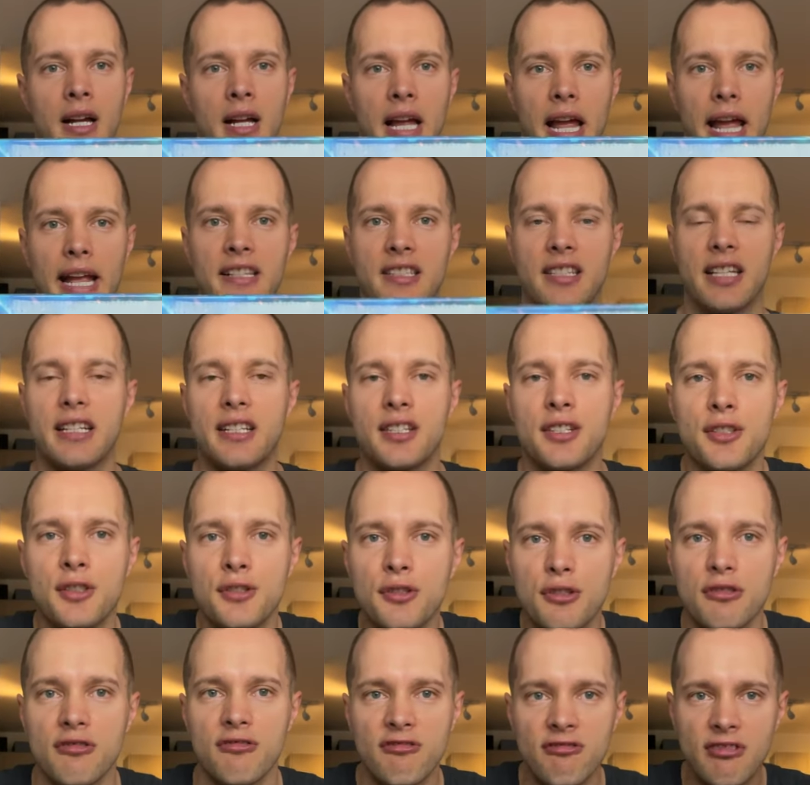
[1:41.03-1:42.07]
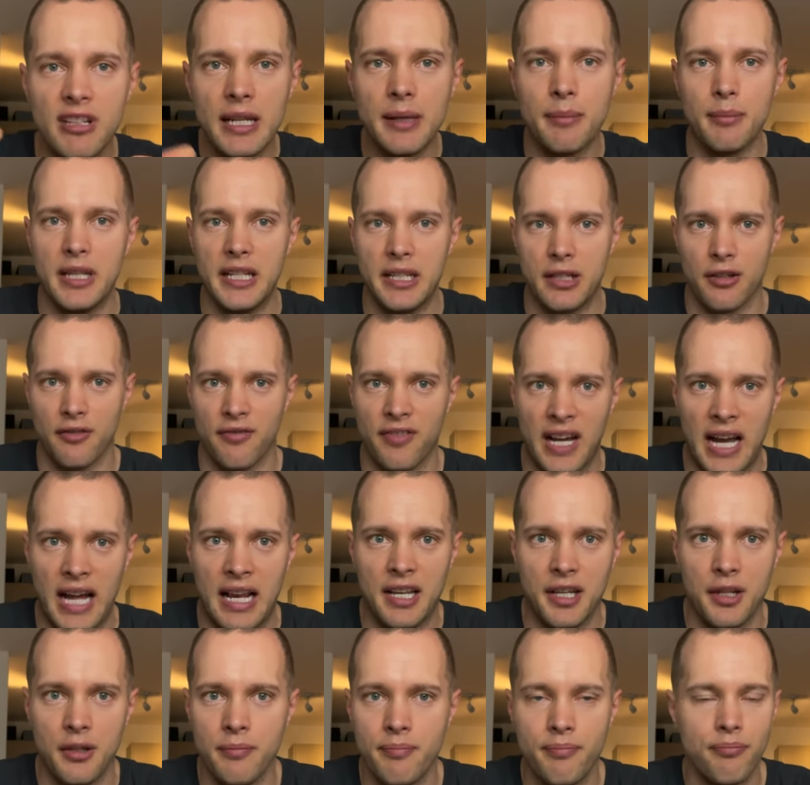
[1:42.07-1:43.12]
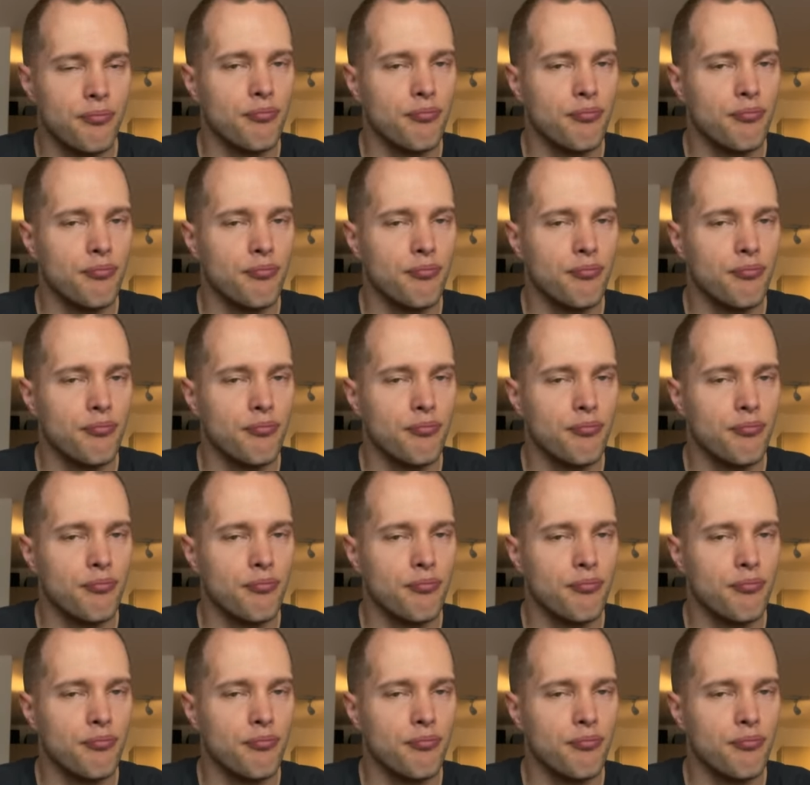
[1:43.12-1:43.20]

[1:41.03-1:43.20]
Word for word: It's extremely good value.